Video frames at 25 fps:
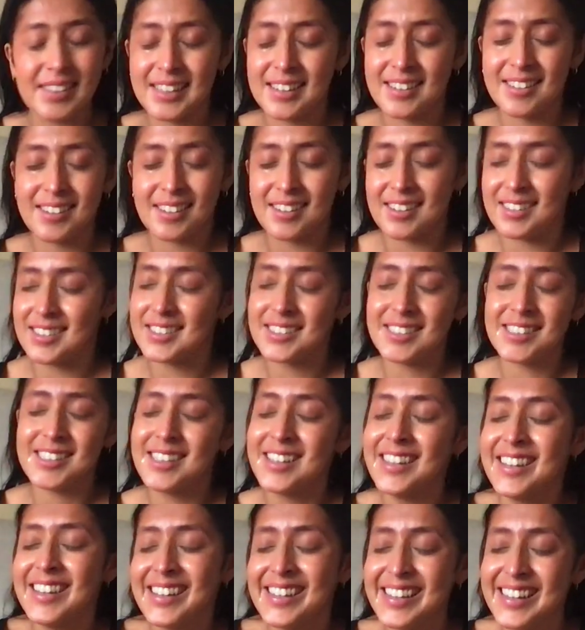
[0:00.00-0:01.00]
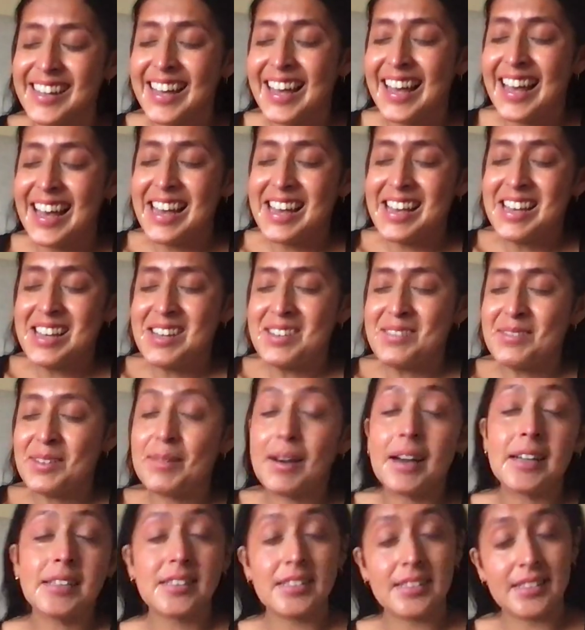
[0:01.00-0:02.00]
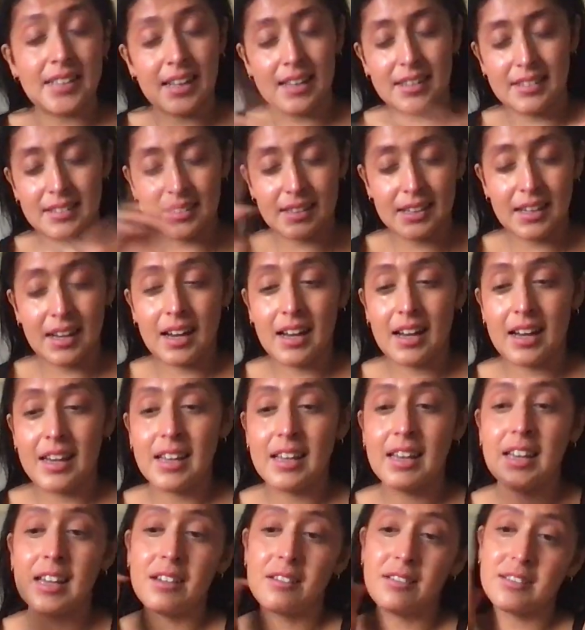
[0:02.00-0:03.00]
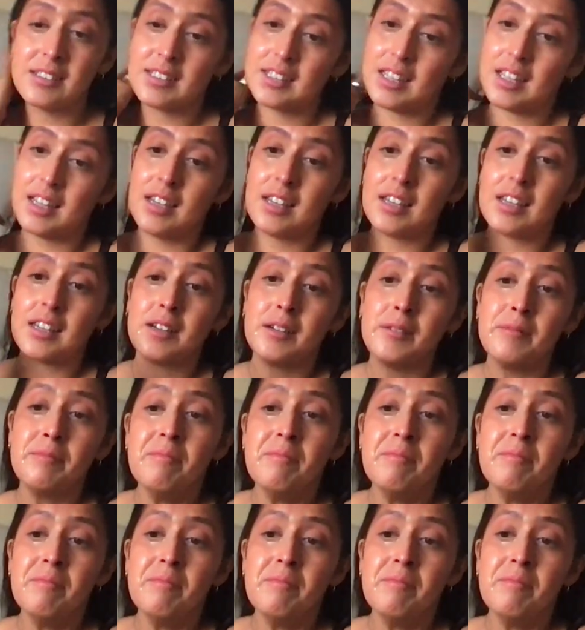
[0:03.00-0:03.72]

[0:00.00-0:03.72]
my gosh. But back to that guy. He was like